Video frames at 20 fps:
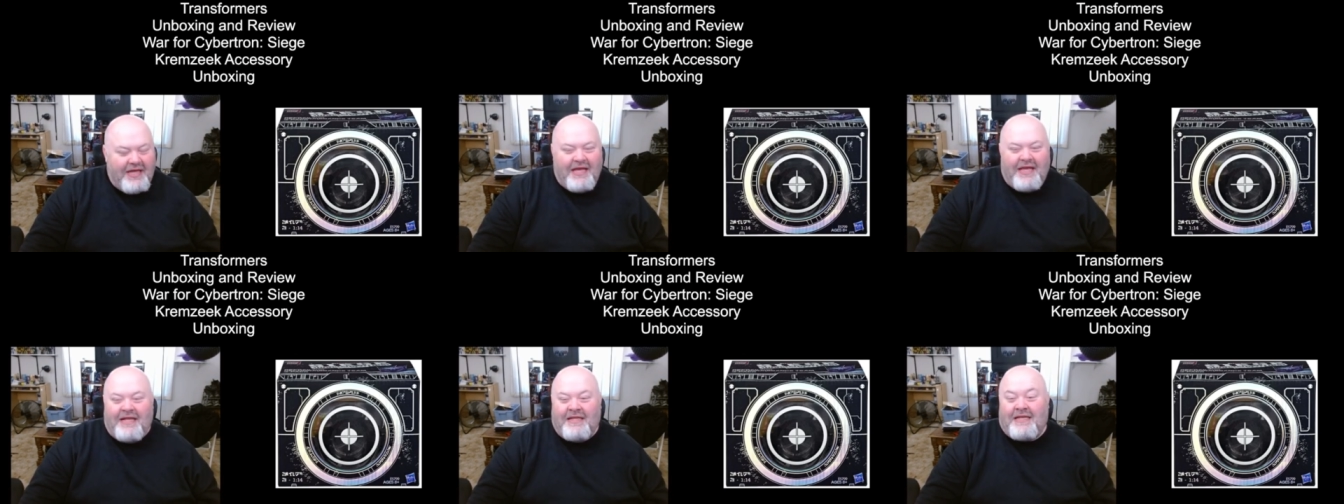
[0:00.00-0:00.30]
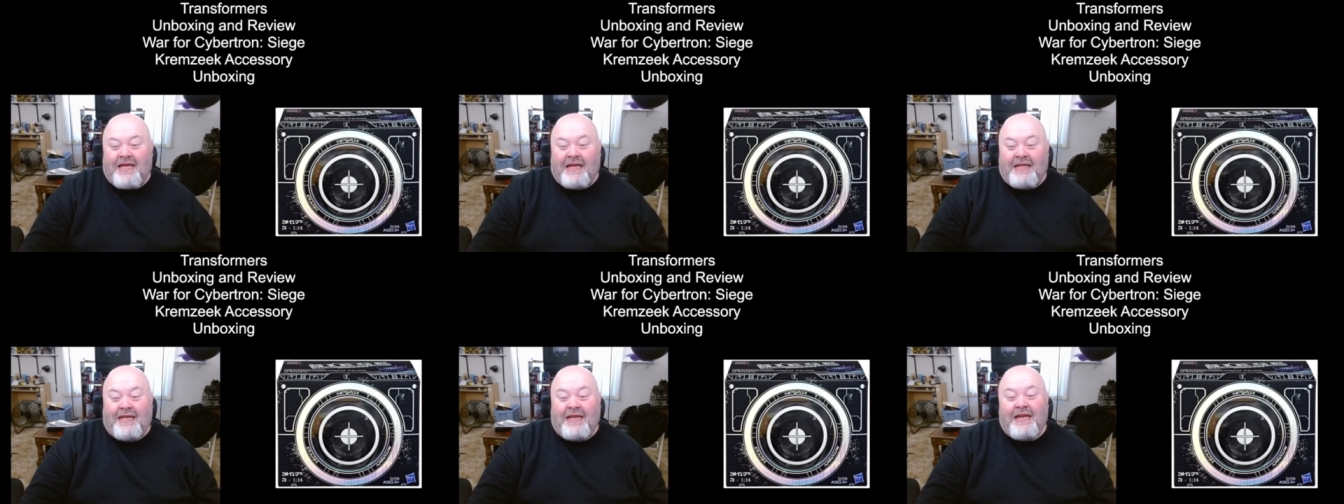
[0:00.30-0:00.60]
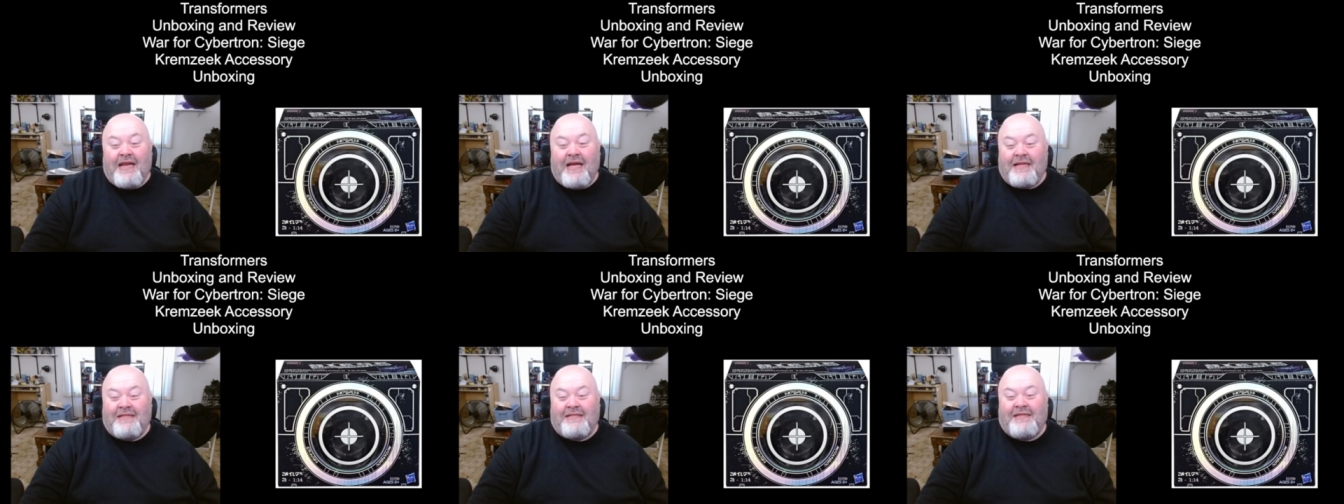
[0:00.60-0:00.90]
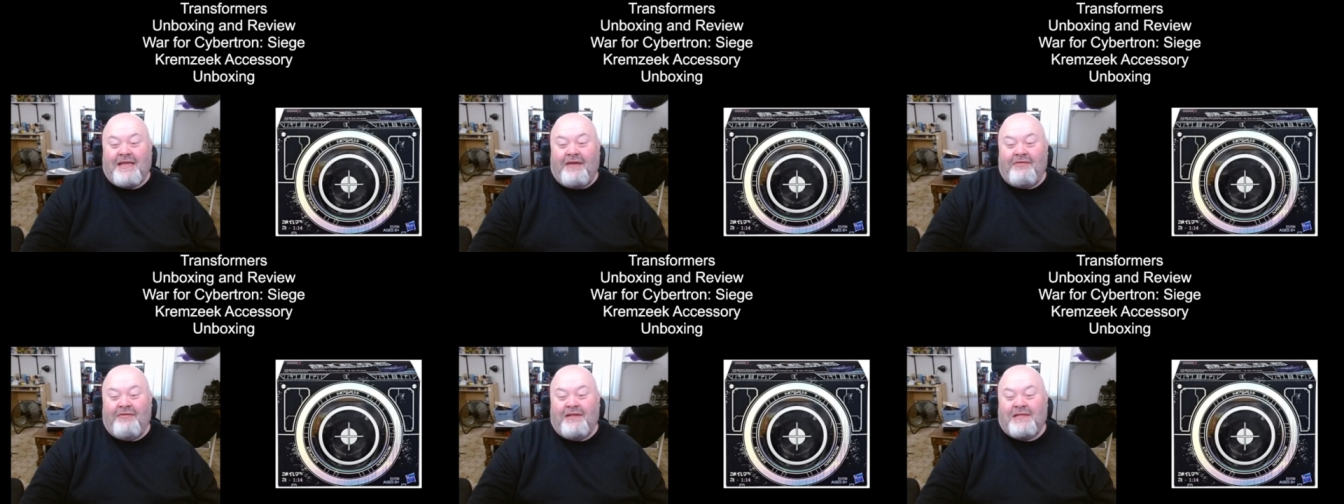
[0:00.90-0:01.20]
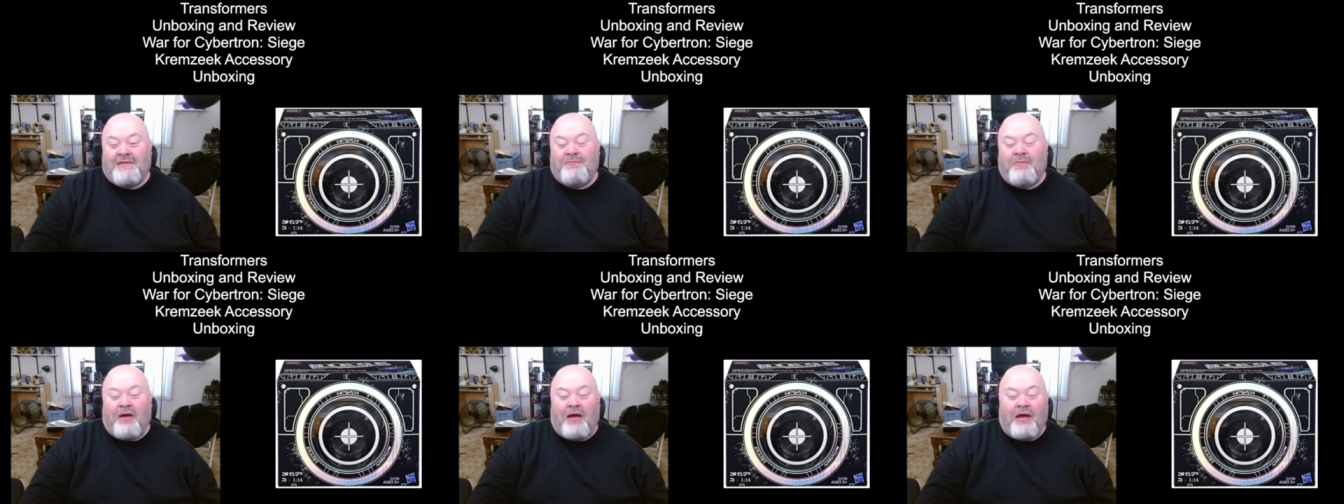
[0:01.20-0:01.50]
is I did not save
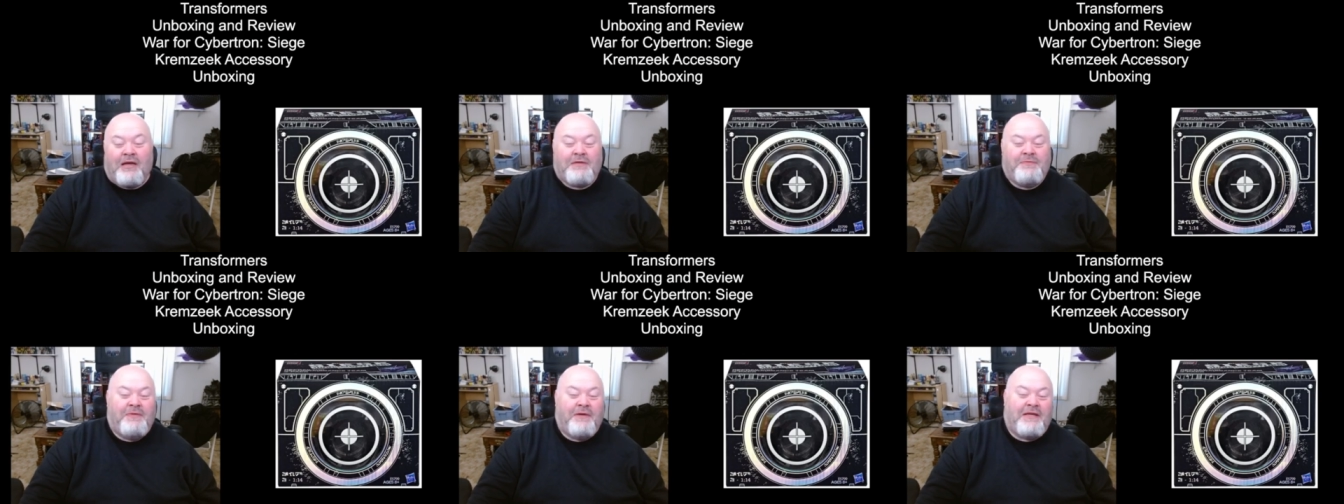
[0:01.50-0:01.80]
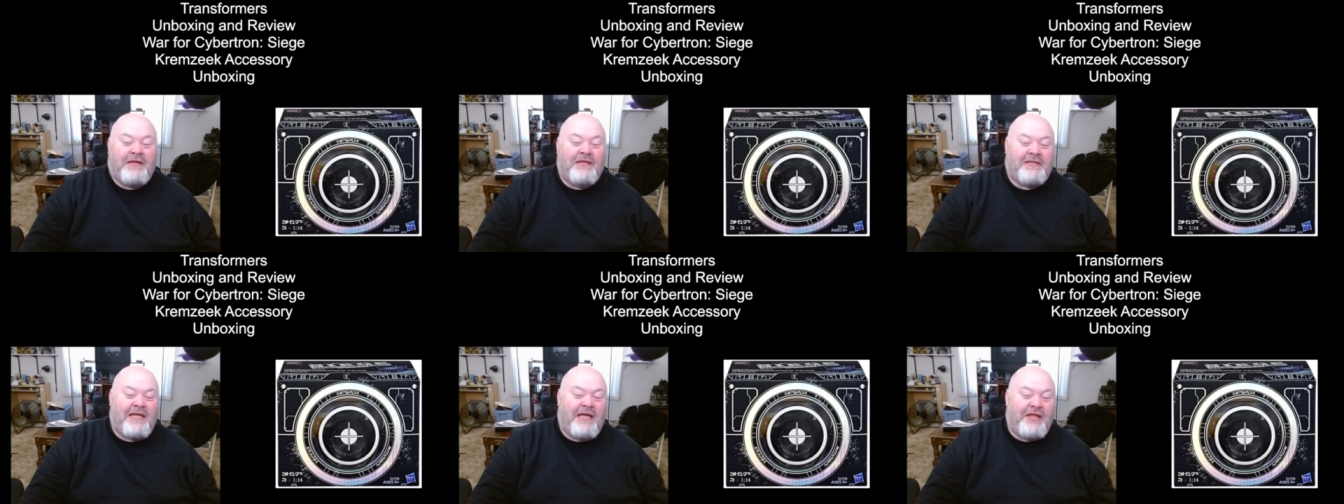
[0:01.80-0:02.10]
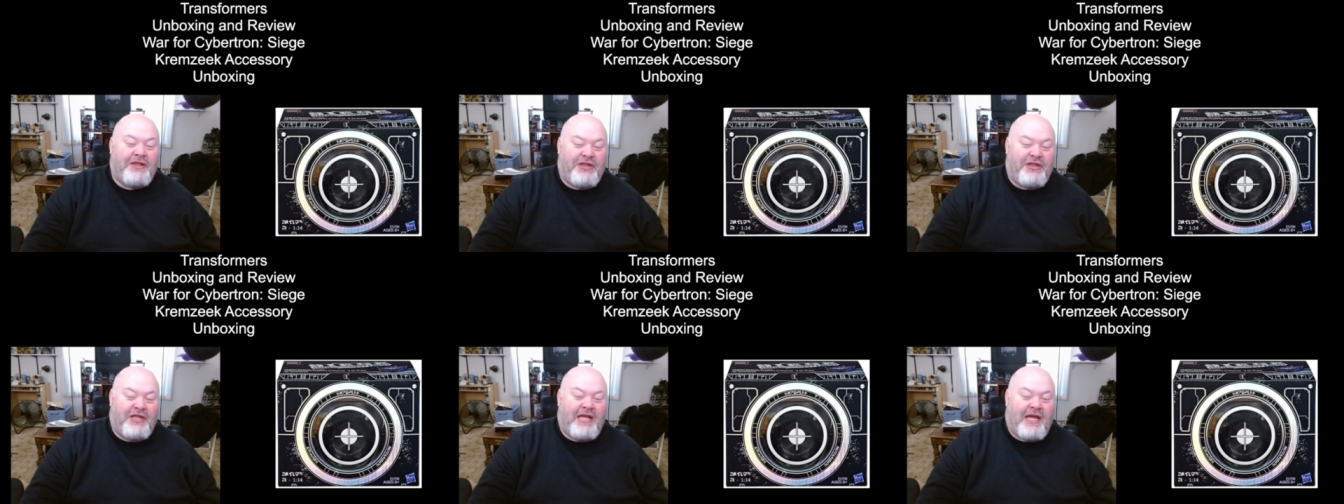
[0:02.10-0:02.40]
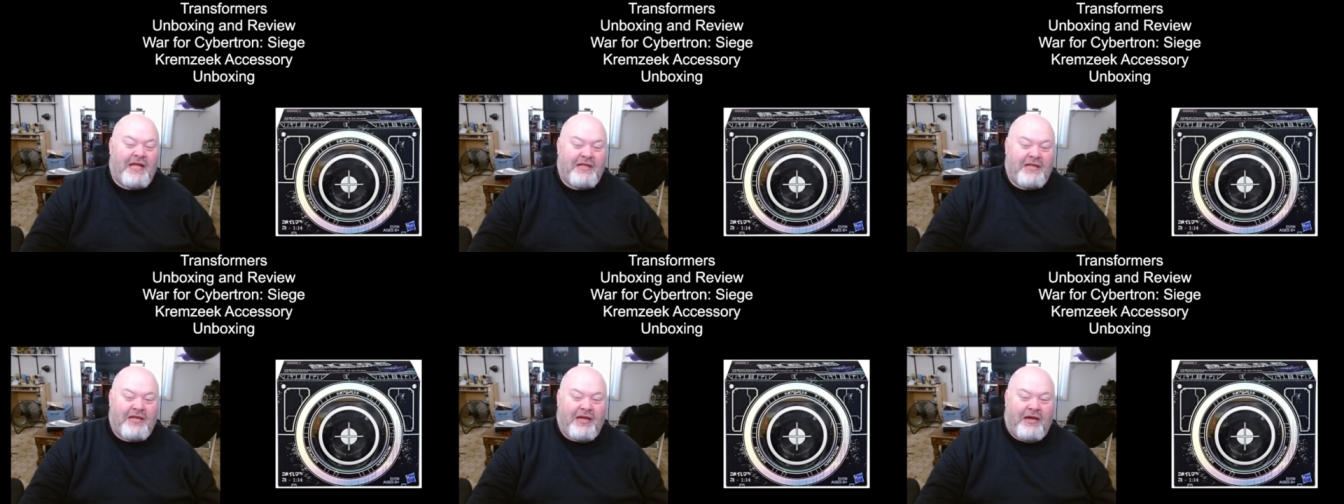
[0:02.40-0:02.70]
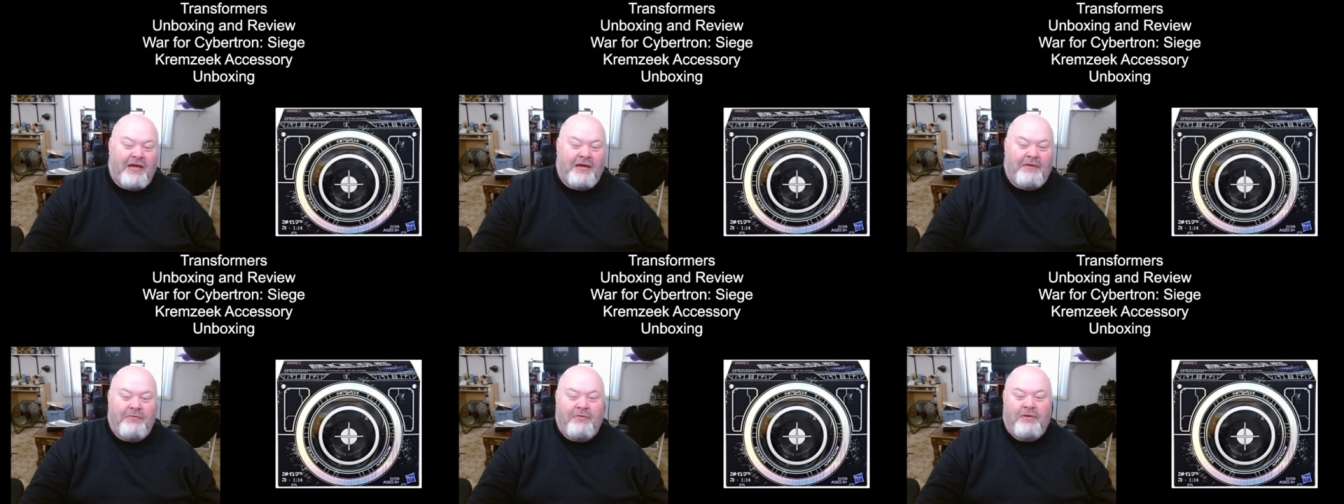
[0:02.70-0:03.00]
this box because at that
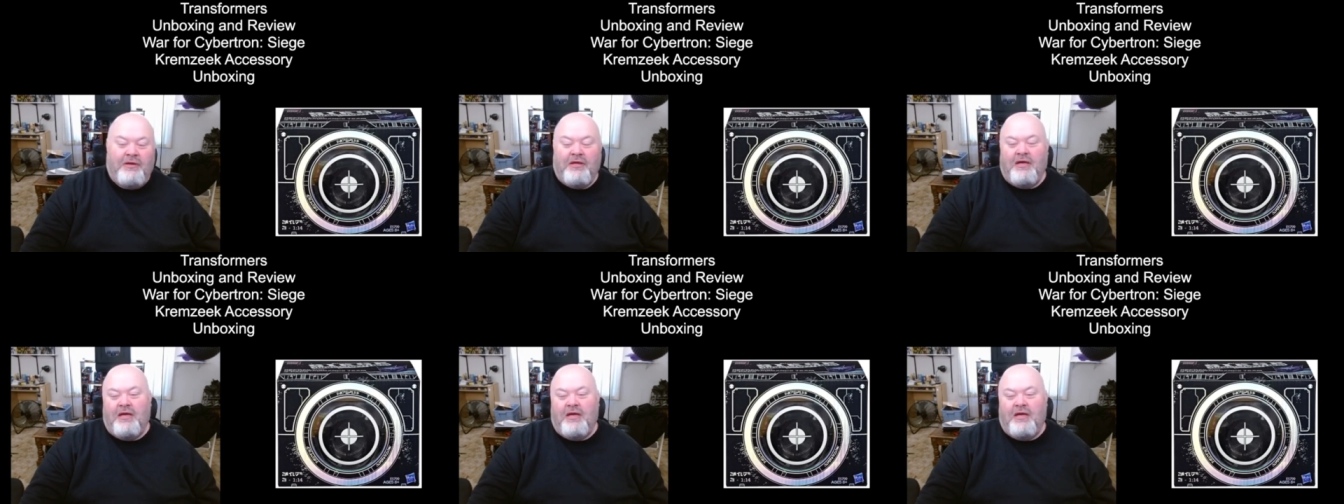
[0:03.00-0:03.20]
time